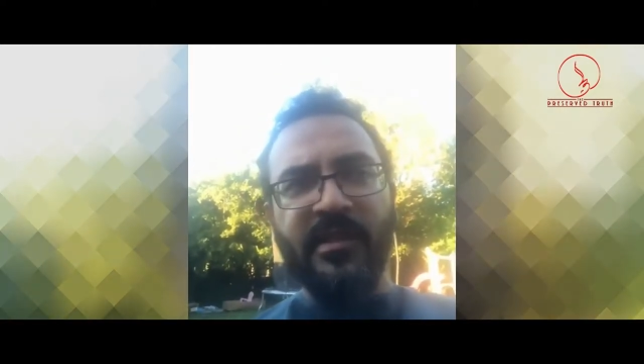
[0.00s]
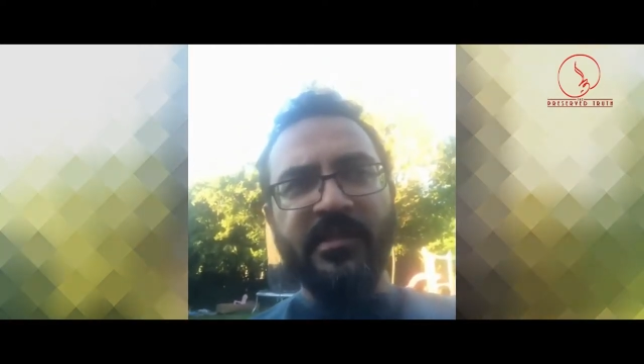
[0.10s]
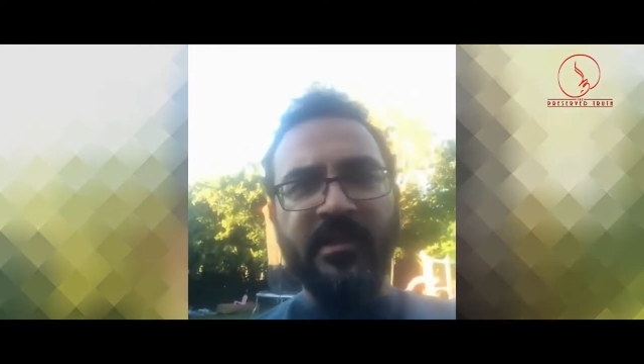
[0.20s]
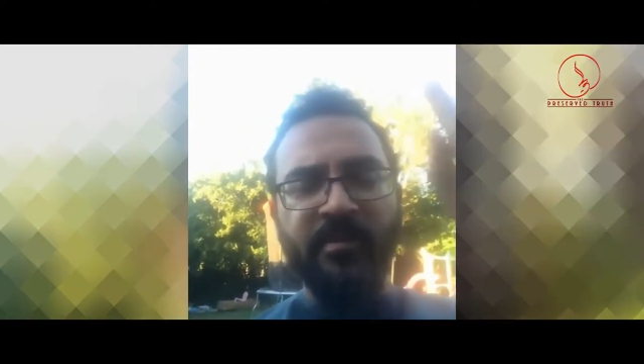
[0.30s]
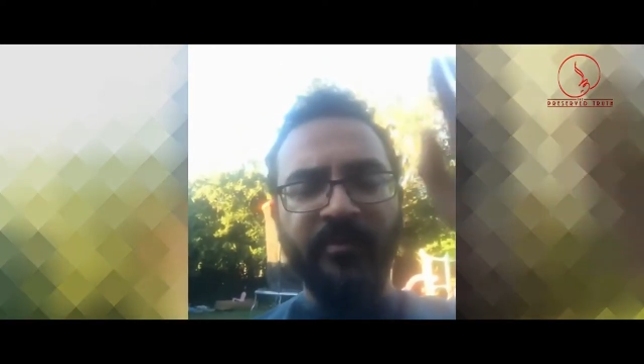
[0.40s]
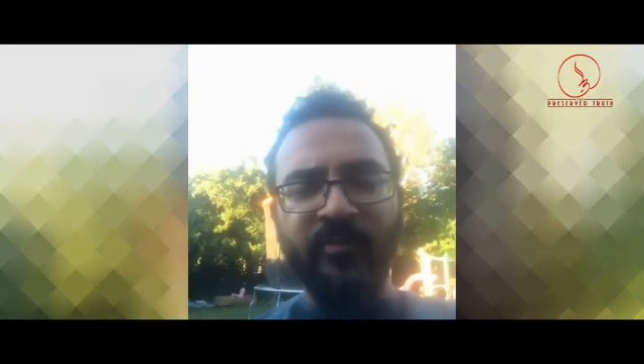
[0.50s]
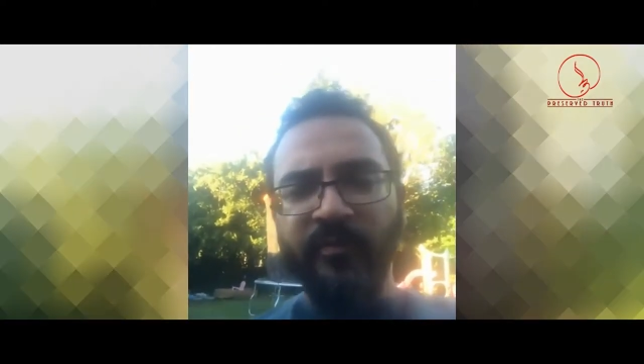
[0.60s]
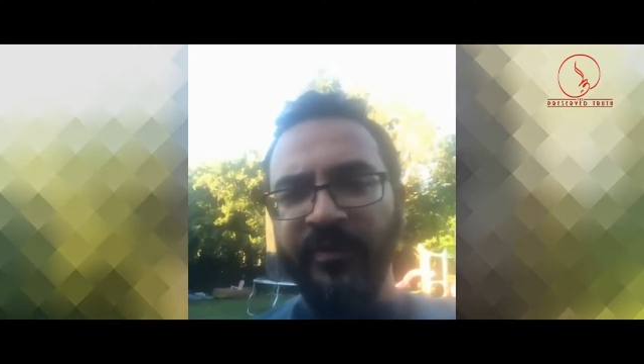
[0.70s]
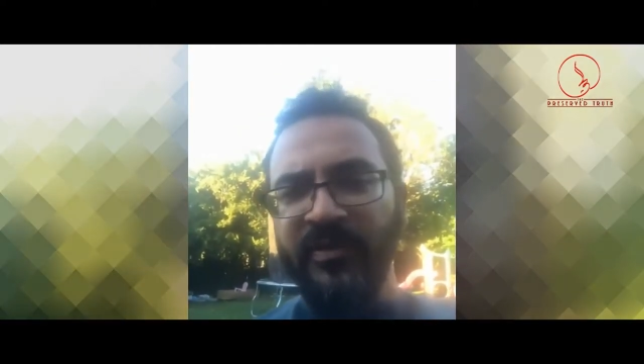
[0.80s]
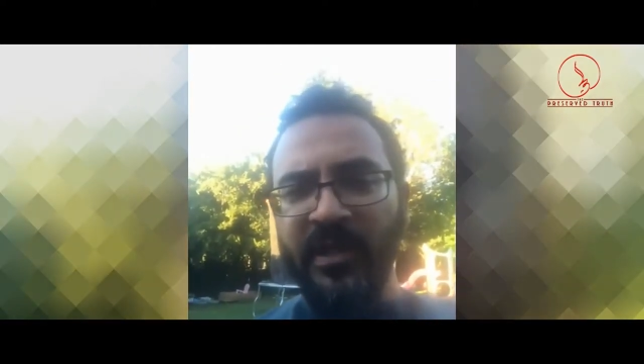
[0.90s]
They said to me, you've got
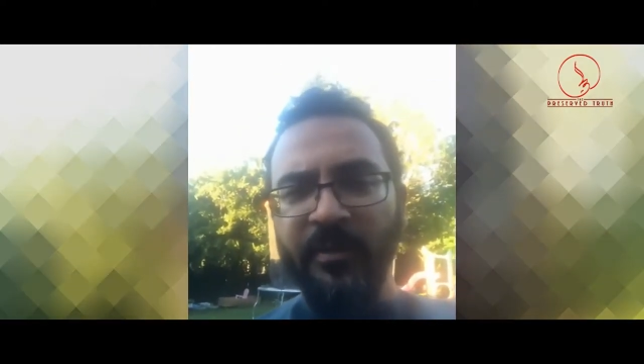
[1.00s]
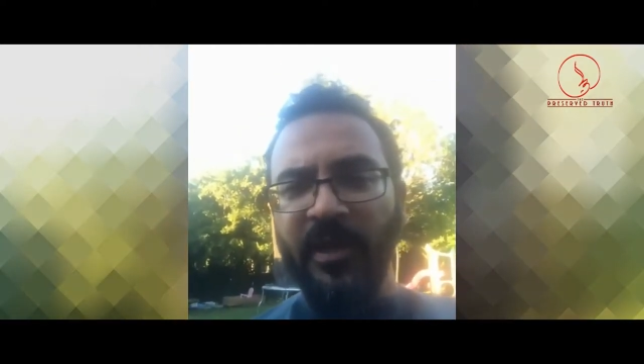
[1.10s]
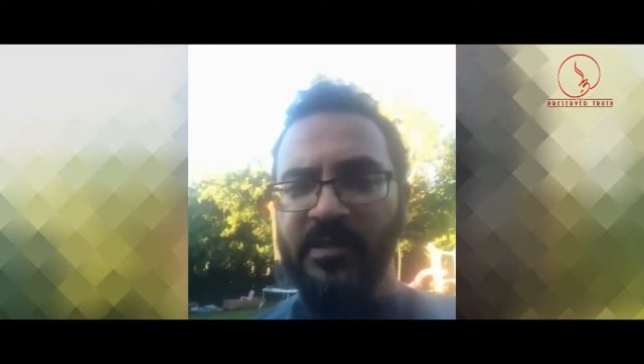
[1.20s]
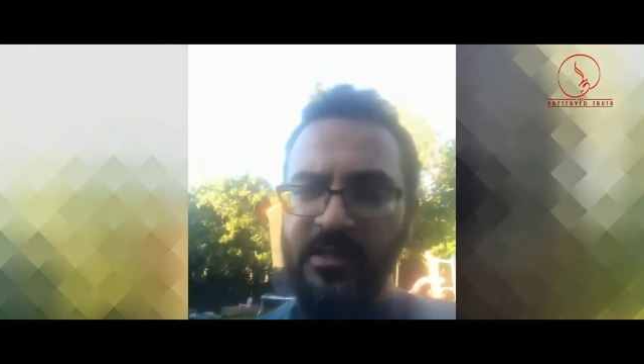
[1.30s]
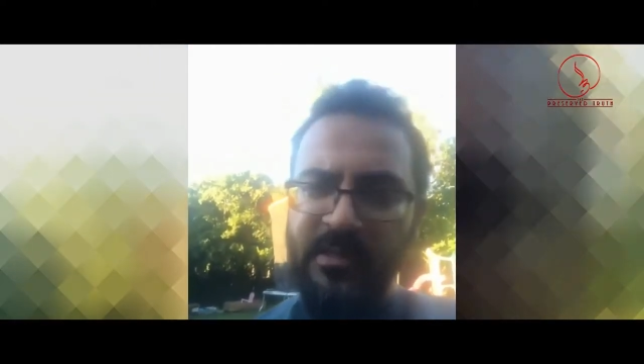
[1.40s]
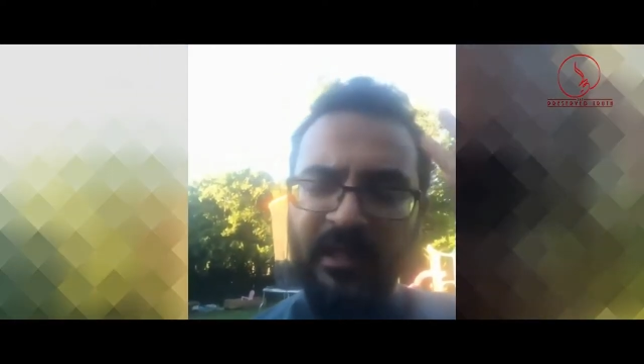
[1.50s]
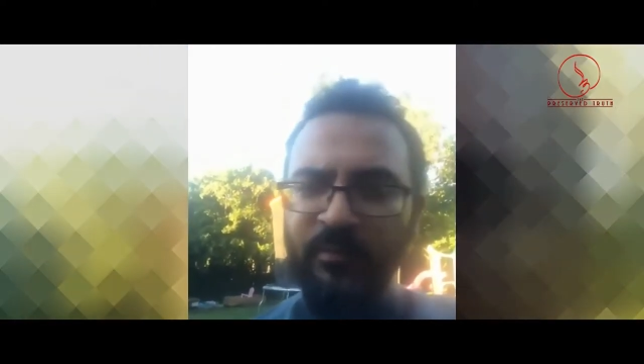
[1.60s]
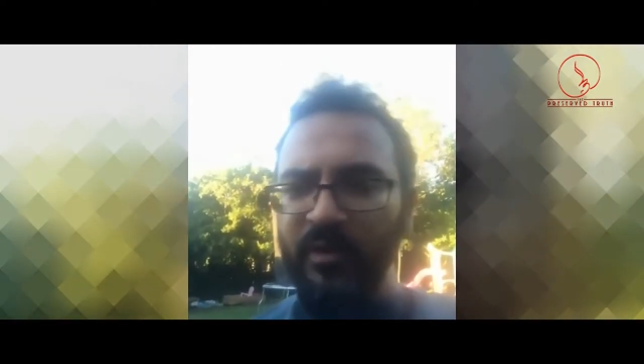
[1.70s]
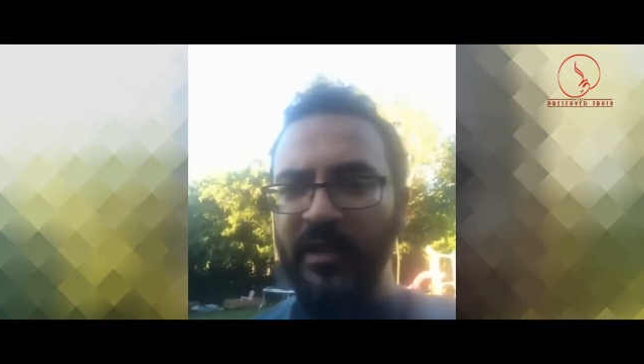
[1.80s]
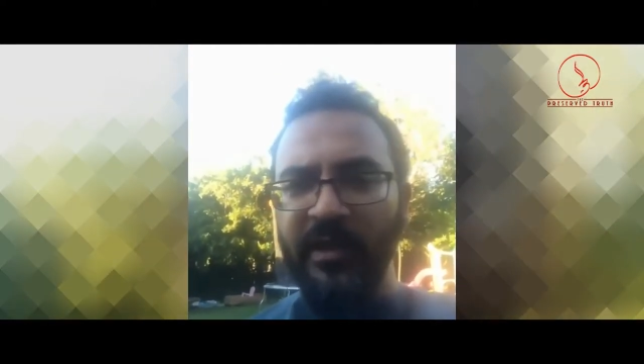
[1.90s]
15 minutes. I said,
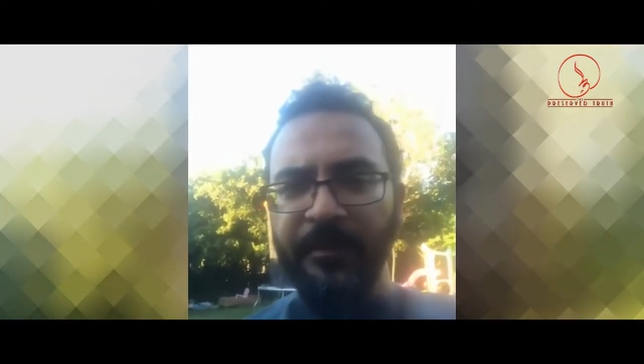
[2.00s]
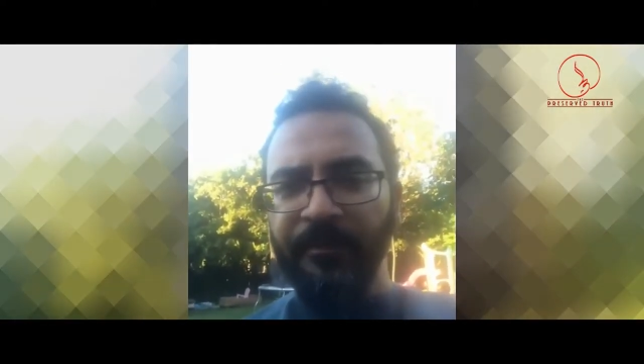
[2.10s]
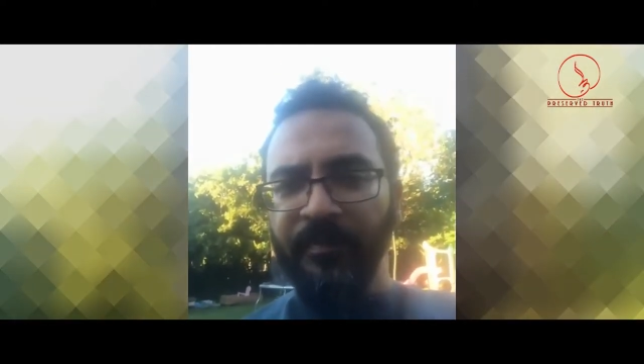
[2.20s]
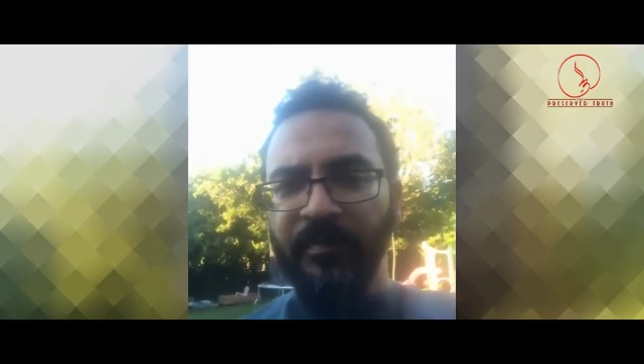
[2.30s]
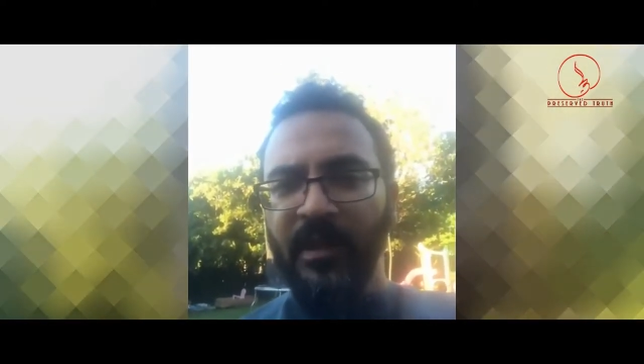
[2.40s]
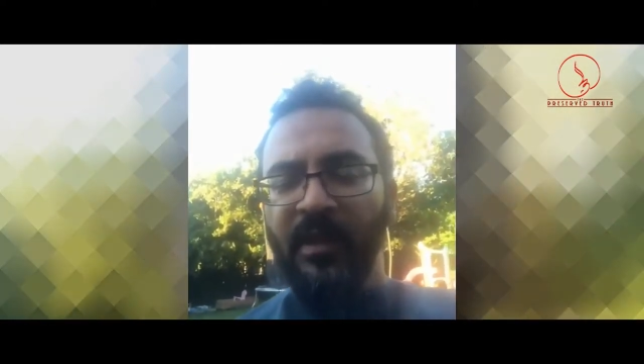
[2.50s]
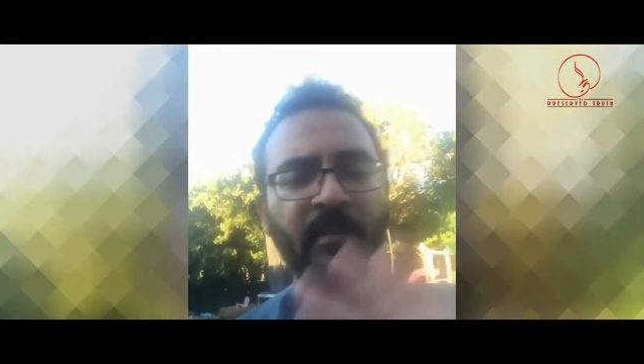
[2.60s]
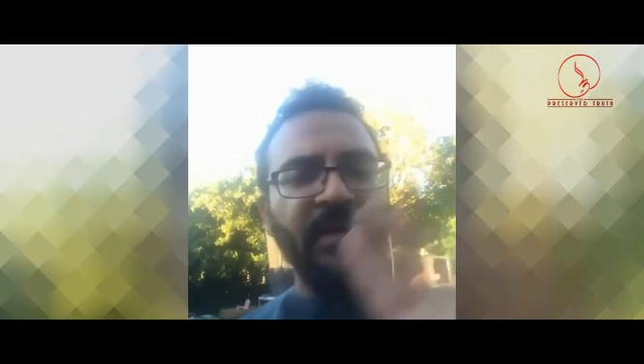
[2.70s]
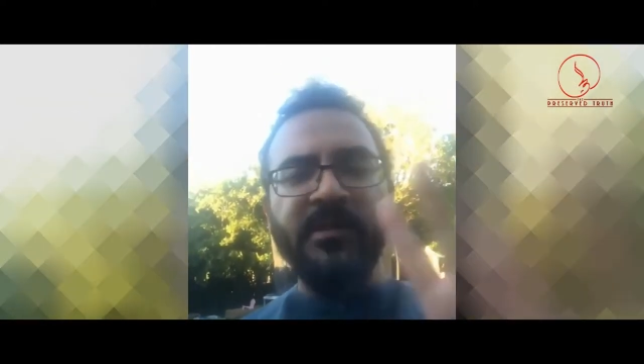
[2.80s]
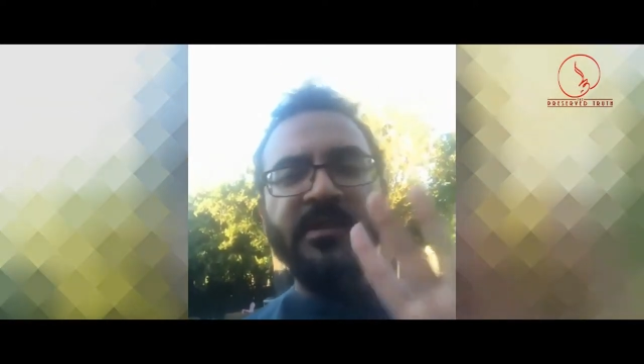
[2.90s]
alhamdulillah.
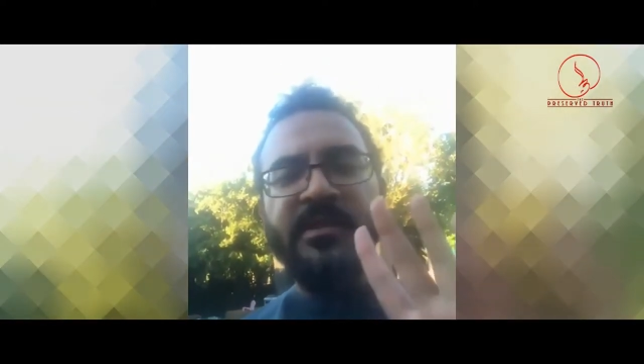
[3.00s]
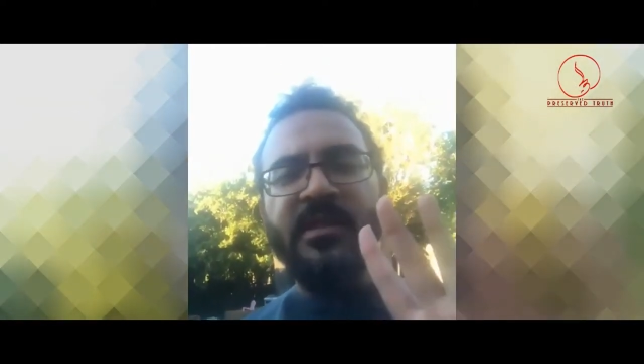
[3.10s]
Because this is